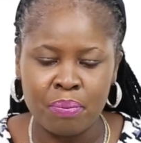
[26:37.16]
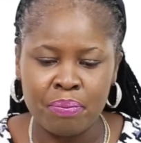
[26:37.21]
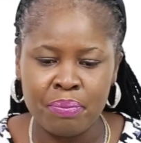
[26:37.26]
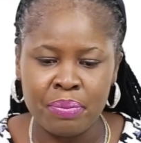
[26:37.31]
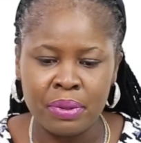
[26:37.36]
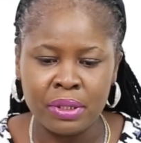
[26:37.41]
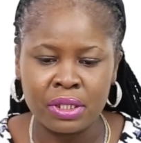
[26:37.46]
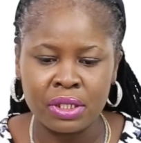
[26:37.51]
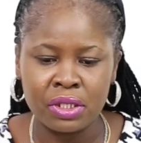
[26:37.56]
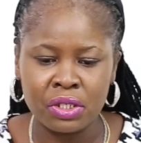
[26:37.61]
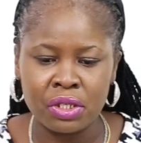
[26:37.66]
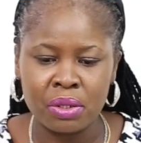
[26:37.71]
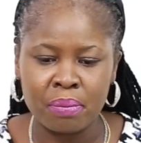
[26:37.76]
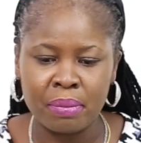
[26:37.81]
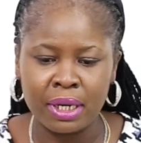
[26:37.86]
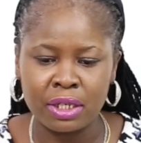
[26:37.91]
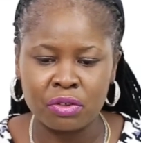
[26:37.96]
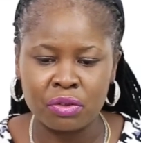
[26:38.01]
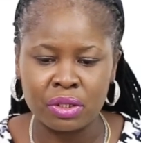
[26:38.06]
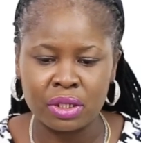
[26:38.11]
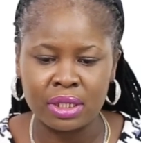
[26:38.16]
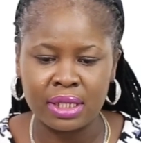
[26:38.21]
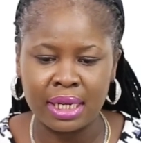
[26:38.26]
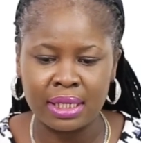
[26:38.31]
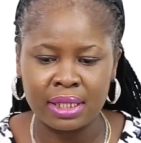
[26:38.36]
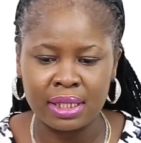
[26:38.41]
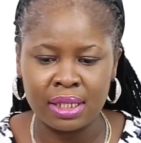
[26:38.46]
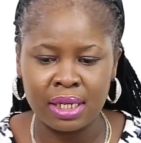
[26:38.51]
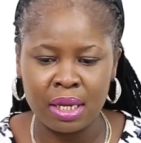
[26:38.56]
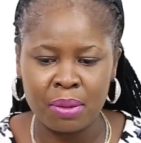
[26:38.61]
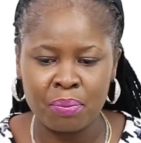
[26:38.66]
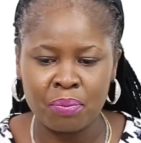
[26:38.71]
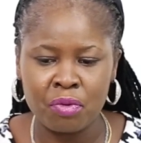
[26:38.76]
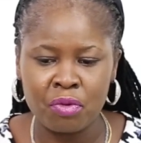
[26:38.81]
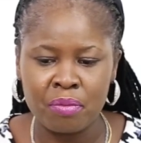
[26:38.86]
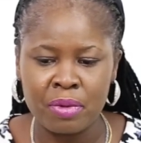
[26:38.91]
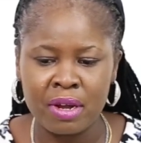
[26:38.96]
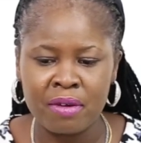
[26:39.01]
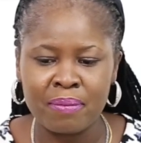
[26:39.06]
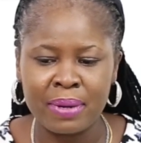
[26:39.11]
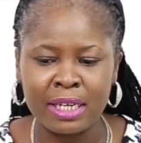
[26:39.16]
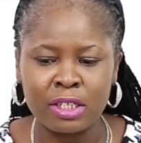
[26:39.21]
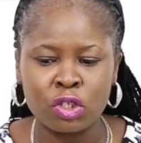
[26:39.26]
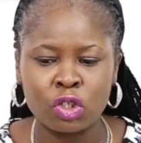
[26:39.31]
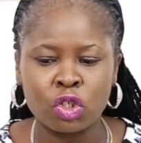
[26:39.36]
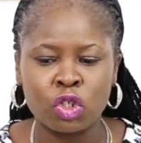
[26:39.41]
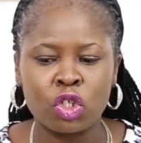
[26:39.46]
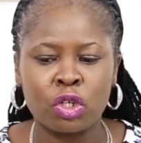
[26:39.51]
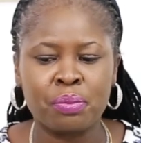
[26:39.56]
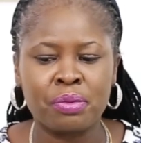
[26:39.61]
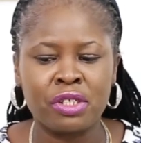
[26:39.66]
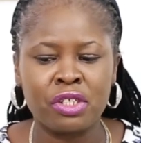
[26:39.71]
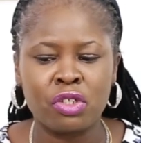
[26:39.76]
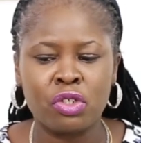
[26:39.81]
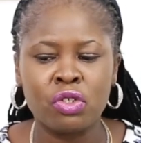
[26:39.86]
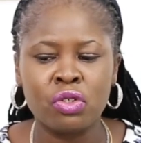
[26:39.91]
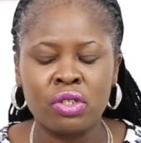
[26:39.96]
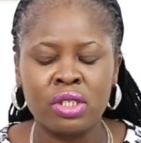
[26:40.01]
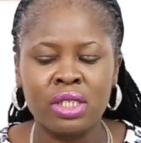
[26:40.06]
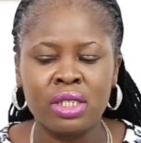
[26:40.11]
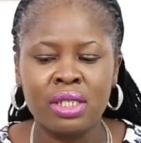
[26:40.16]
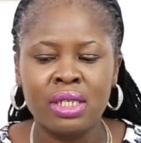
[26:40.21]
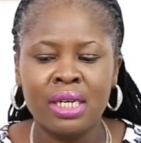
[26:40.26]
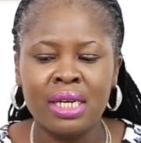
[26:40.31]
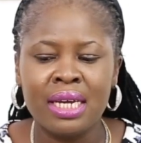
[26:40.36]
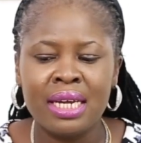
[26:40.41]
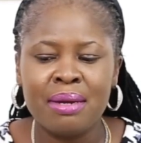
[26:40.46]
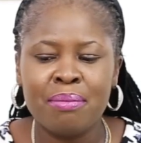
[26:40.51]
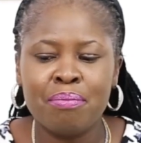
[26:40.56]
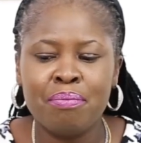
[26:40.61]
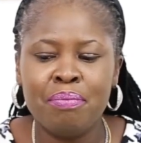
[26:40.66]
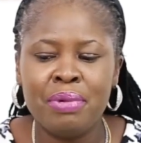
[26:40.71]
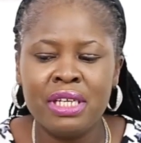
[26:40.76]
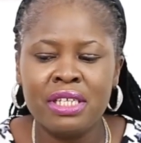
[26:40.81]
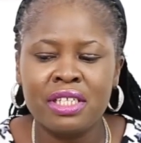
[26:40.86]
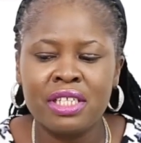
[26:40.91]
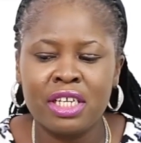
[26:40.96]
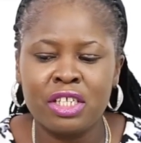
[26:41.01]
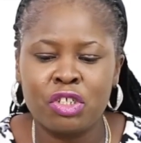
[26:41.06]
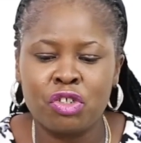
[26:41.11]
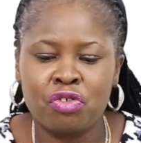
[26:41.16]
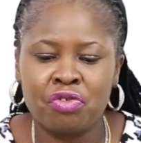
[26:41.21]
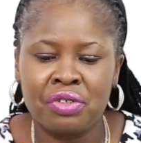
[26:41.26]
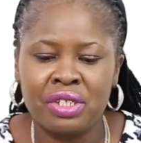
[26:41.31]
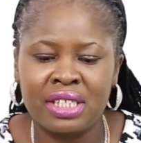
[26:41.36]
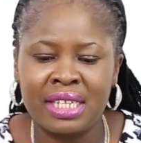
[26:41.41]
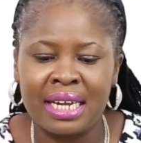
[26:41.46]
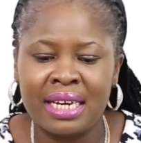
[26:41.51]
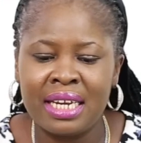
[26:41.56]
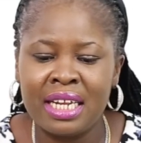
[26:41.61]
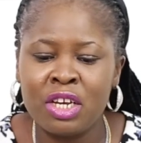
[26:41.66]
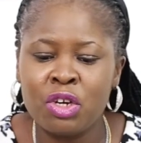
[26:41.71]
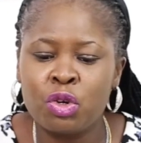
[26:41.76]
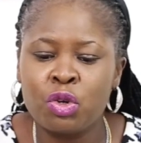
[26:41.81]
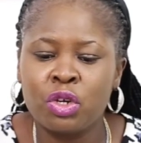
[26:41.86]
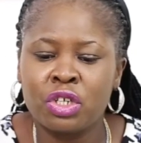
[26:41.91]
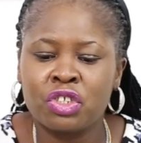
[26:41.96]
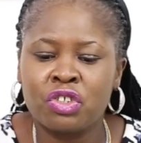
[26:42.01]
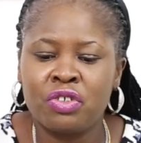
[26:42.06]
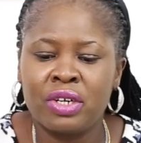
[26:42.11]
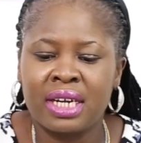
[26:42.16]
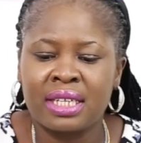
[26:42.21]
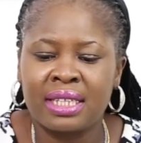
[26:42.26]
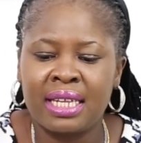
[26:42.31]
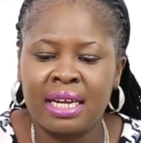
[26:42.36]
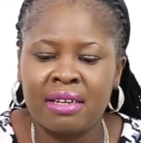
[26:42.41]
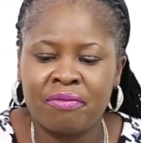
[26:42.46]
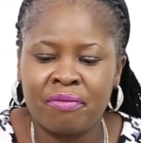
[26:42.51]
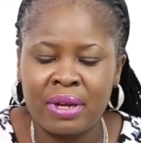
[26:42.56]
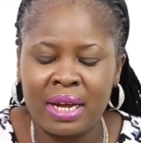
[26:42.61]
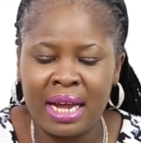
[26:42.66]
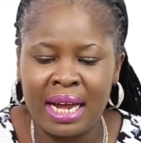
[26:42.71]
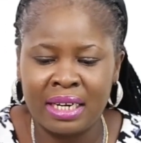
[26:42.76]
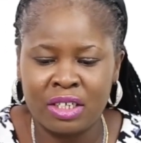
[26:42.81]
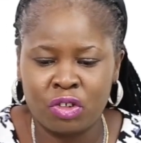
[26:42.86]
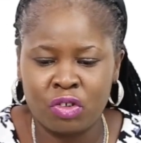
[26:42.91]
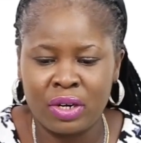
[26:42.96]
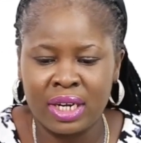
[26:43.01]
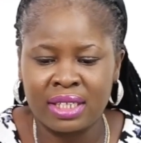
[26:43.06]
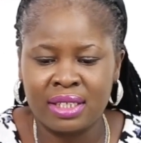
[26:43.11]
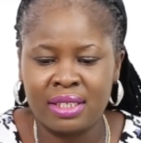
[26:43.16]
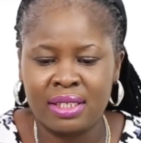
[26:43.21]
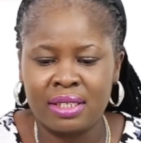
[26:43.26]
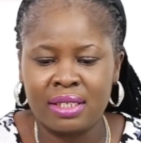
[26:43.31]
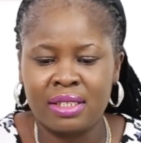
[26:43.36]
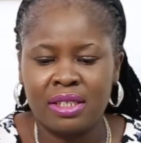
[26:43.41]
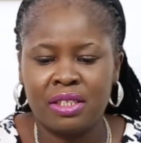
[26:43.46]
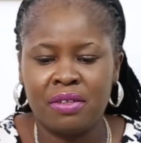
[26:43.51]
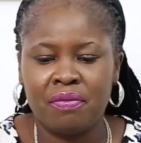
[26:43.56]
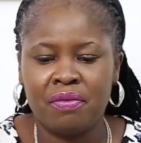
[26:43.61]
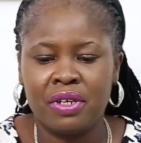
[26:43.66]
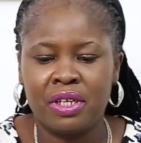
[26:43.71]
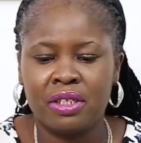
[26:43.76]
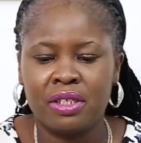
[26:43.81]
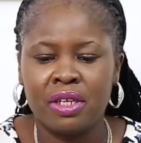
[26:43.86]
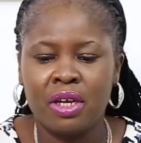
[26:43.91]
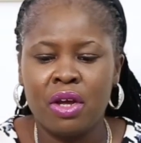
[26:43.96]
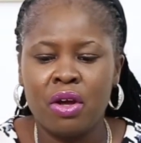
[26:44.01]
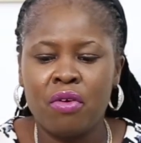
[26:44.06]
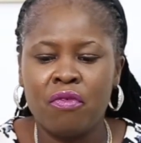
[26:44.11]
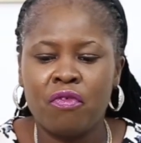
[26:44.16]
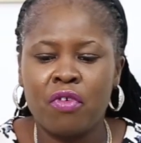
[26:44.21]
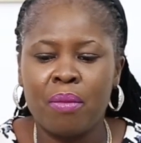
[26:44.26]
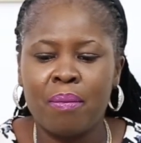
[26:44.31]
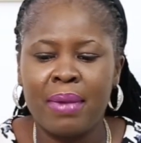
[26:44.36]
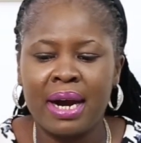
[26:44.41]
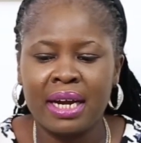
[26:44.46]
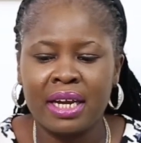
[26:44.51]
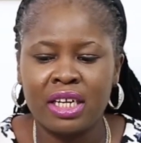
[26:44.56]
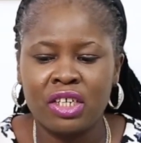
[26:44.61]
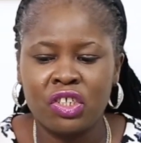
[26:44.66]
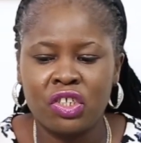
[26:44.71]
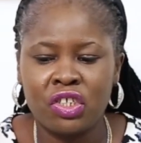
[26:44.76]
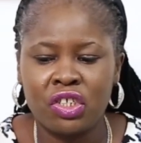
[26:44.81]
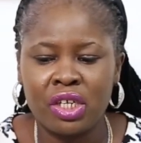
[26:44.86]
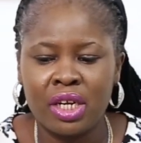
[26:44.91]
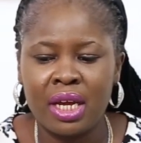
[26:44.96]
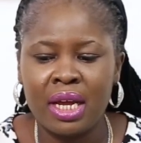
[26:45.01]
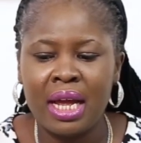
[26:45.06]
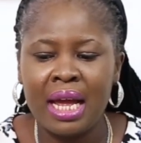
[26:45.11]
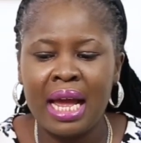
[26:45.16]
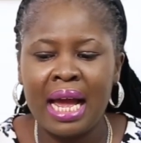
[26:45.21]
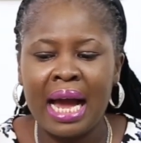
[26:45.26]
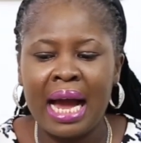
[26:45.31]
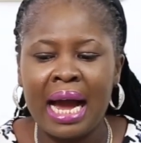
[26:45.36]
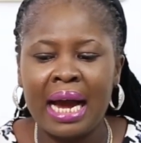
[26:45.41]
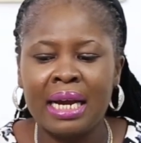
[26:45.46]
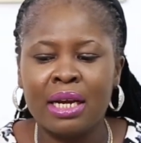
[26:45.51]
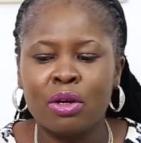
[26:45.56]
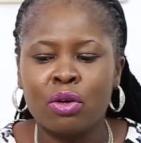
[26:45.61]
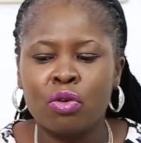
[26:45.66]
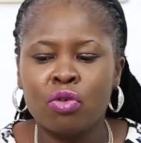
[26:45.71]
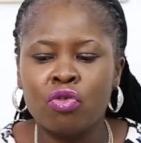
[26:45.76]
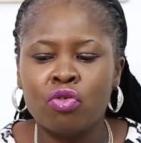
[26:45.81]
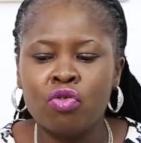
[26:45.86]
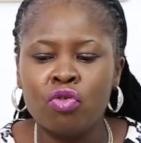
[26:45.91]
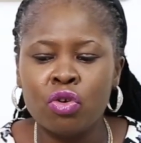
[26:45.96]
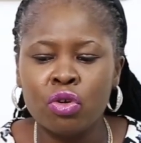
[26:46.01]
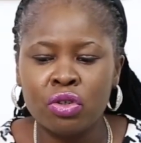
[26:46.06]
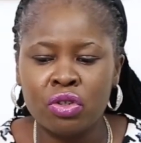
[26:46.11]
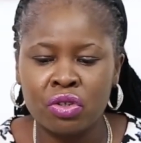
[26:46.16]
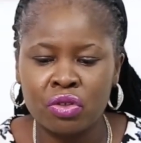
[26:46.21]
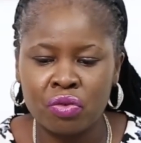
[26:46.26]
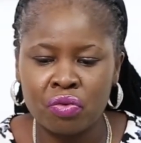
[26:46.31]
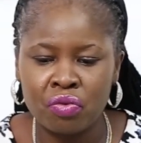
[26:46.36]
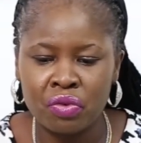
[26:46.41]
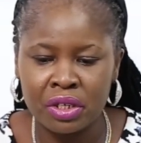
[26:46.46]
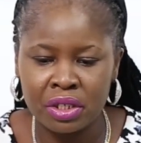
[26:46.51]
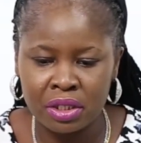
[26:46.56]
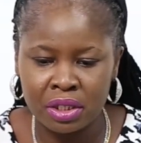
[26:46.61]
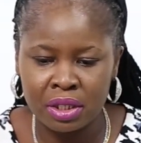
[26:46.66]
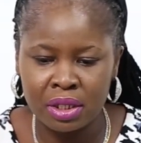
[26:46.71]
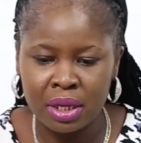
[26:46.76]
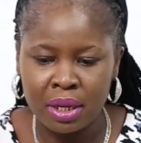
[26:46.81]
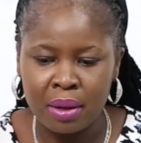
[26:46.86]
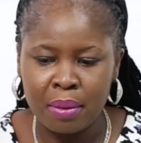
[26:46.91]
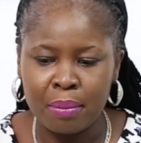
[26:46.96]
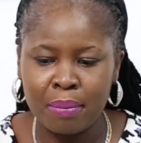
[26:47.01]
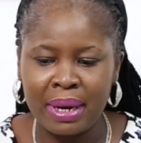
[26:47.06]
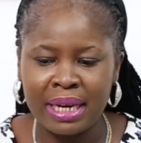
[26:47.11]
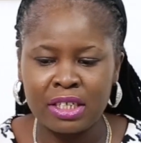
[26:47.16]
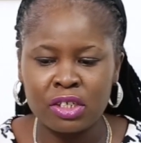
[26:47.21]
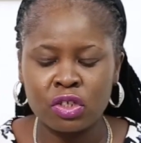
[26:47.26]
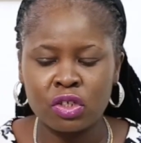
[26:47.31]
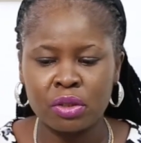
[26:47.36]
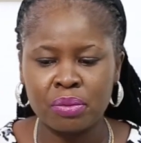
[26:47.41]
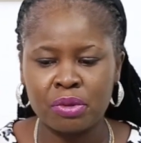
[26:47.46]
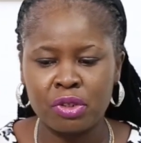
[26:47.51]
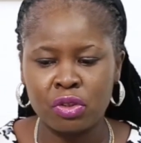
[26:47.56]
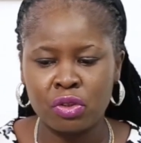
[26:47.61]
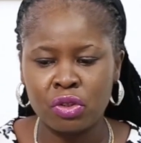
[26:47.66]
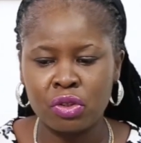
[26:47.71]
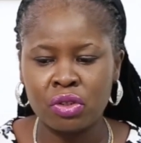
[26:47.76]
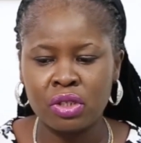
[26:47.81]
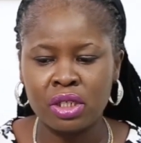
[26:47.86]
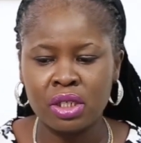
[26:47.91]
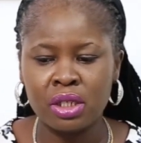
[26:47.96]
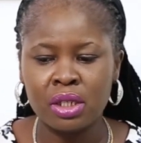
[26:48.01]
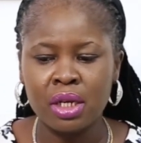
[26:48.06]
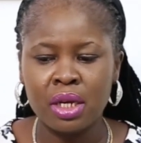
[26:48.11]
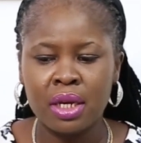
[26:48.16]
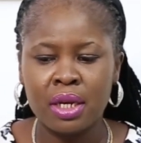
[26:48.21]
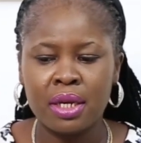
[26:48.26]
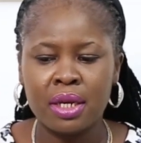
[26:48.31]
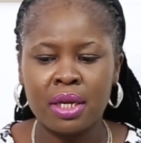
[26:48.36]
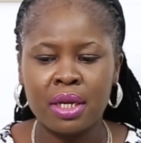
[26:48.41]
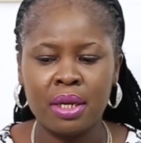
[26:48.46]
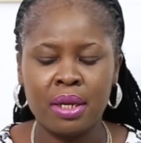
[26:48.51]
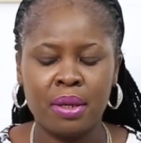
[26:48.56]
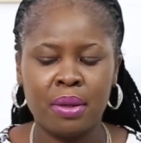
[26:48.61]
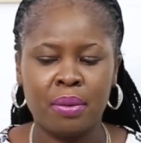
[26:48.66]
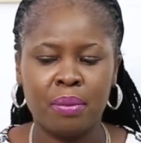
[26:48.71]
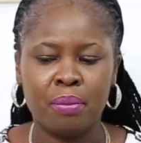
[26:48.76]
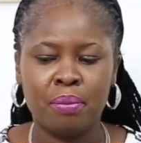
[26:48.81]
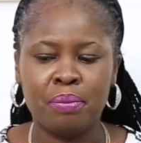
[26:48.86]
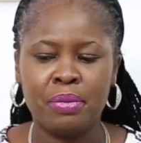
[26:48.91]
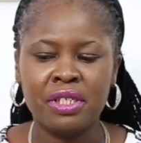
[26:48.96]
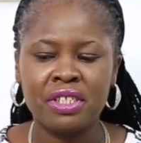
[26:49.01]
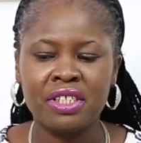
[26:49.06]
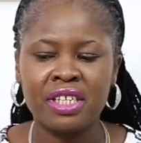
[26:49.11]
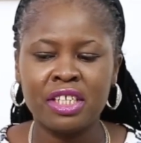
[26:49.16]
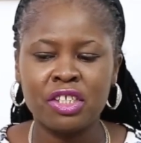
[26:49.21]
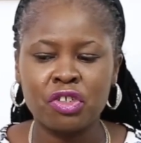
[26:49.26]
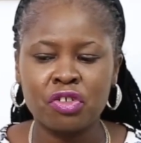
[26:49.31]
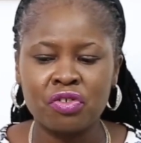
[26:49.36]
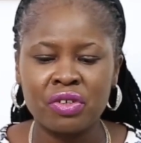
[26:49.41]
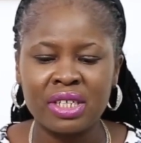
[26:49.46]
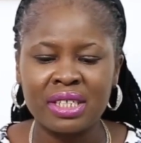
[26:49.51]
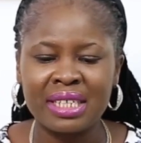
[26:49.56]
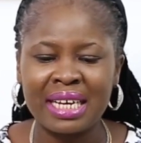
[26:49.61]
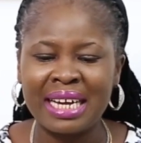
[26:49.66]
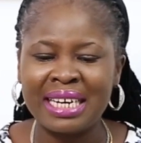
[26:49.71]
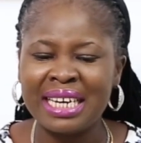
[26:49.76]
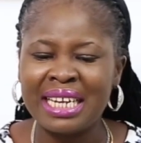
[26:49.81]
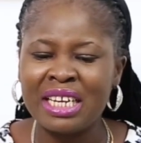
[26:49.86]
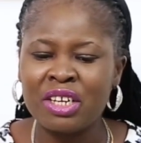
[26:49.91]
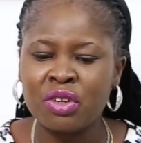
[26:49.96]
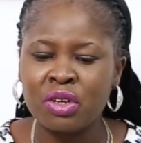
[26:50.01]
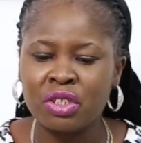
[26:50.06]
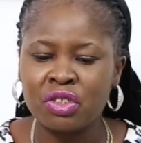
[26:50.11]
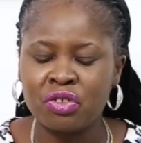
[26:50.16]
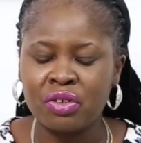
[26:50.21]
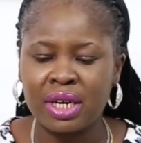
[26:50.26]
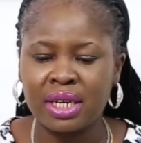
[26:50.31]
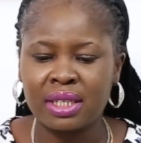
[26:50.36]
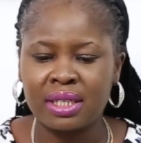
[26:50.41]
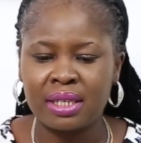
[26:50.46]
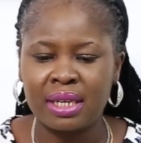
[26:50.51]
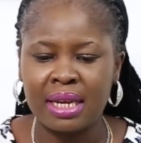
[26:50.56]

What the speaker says: BCG matrix, that is improvement by substituting business strength and industrial attractiveness for market share and growth rates. By substituting the business strength and industrial